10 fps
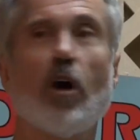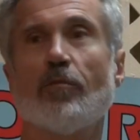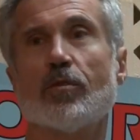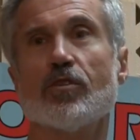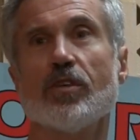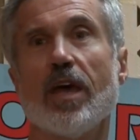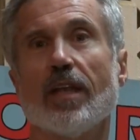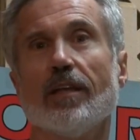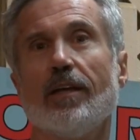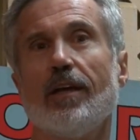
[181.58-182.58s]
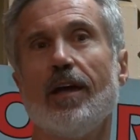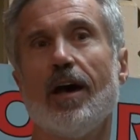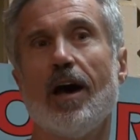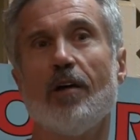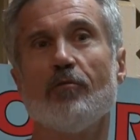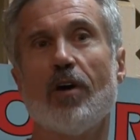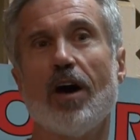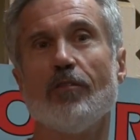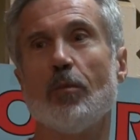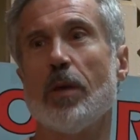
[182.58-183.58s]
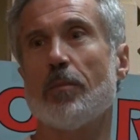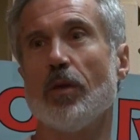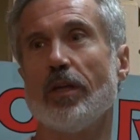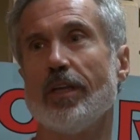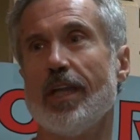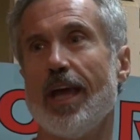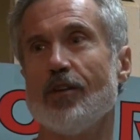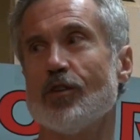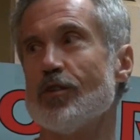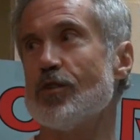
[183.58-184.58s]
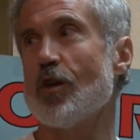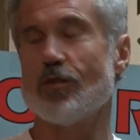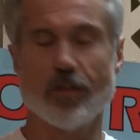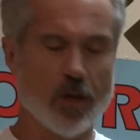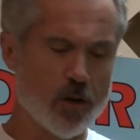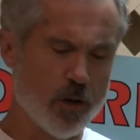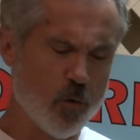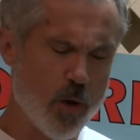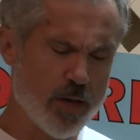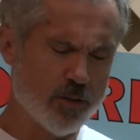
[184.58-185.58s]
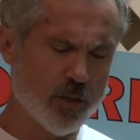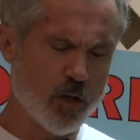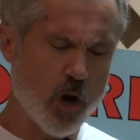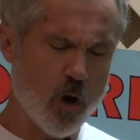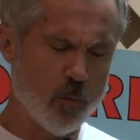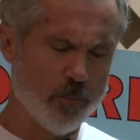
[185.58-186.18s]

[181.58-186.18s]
12% of uh, people in the nation, so still a ways to go.